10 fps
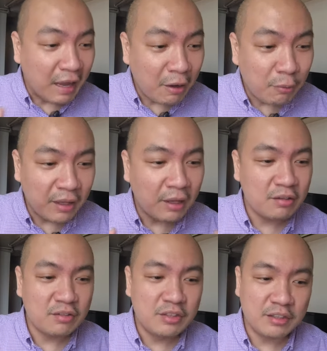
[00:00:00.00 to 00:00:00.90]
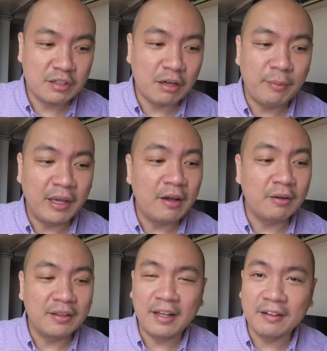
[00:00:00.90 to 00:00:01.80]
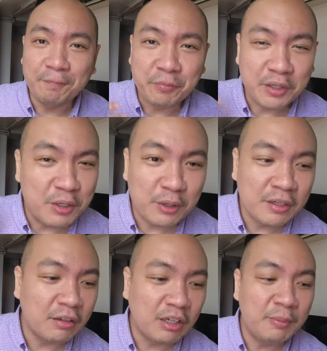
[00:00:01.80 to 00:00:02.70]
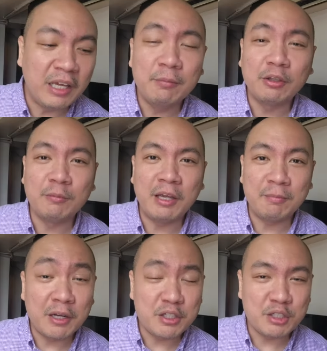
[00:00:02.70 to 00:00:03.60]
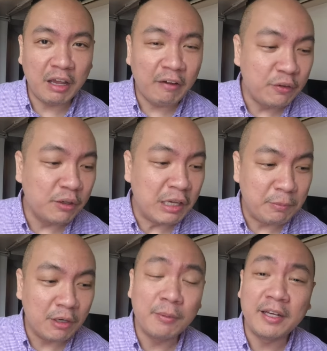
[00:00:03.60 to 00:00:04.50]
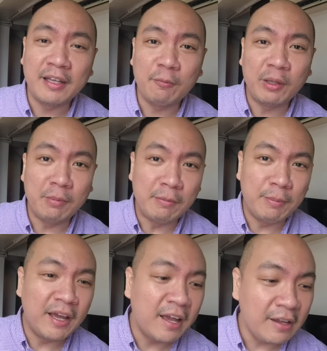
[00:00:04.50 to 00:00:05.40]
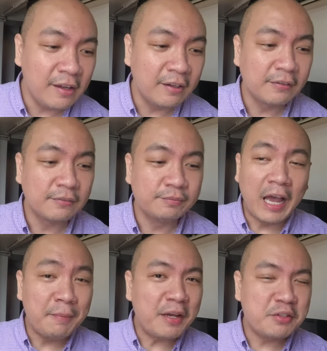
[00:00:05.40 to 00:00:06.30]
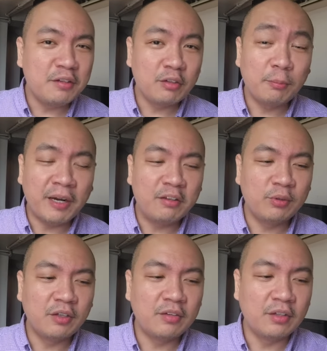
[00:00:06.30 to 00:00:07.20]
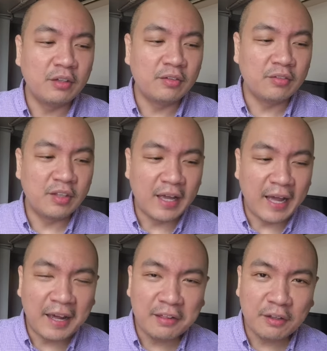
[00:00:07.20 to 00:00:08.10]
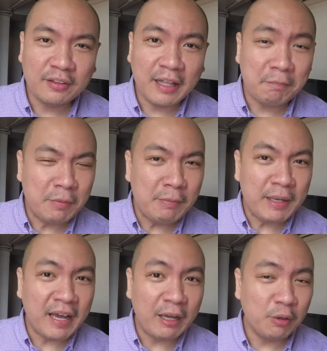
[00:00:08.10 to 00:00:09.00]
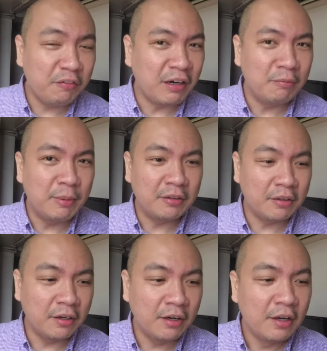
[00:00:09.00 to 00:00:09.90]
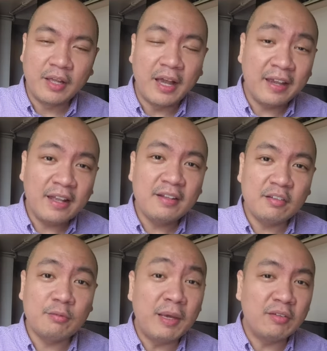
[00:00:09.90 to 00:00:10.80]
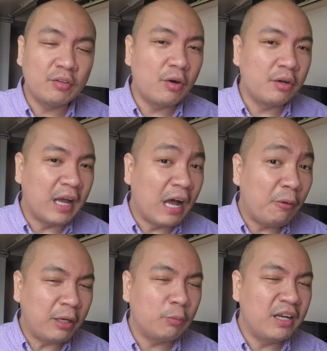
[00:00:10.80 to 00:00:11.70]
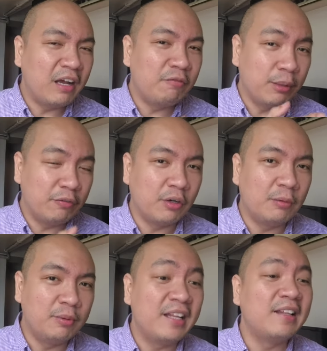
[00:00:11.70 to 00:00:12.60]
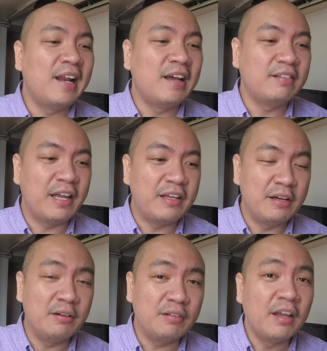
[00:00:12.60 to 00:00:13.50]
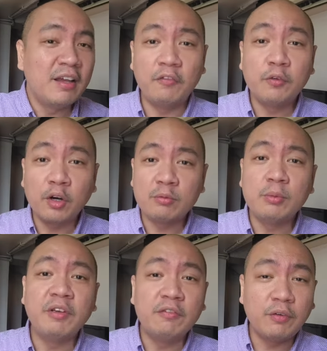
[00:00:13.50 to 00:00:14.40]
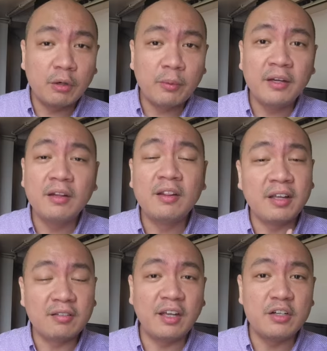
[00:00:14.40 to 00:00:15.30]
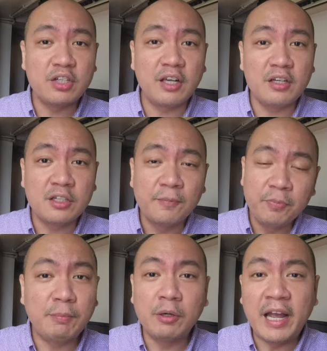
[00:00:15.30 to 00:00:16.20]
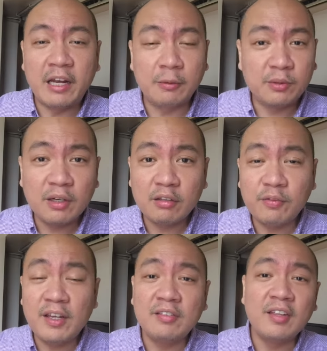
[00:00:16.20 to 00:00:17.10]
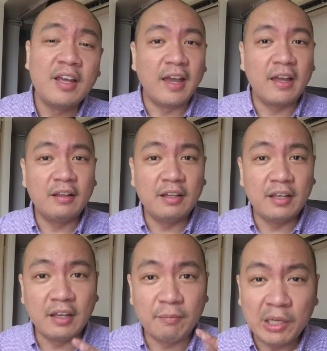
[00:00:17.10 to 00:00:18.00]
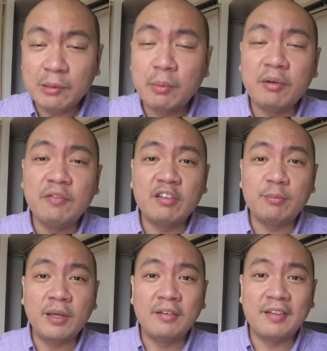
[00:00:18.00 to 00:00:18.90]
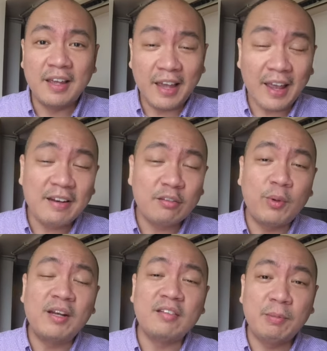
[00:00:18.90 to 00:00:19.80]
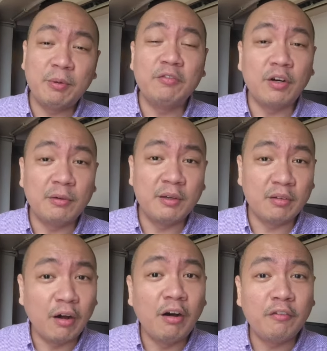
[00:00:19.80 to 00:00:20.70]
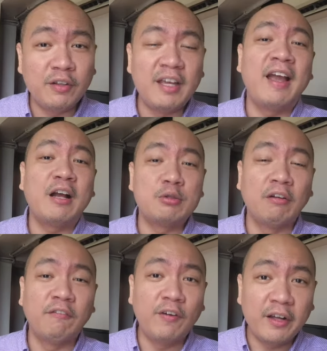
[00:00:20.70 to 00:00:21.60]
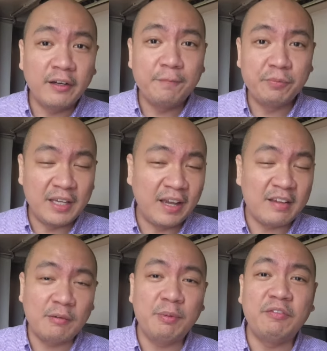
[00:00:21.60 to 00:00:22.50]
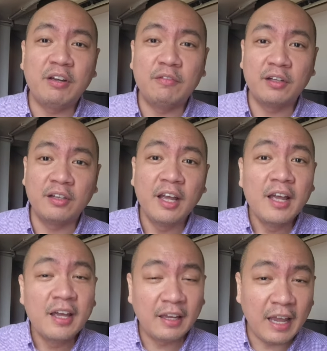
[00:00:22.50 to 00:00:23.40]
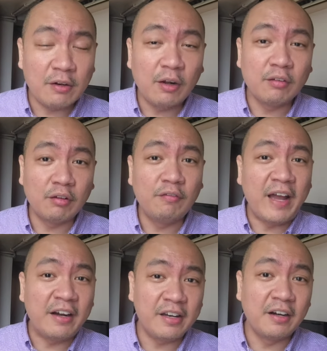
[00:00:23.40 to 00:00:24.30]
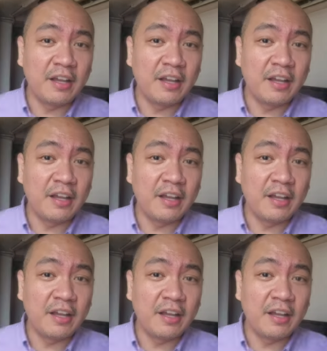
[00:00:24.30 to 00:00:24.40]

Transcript: now it's just coming out that you're not going to be able to make much if you keep your money with BPI. I'm actually surprised with the results. I thought that BPI would fare better. Again, this is based on how it would have performed in the last 10 years. Of course, moving forward, things can change. The per annum trust fees and the minimum investments, and as well as the performance of the actual fund, the S&P 500, can also vary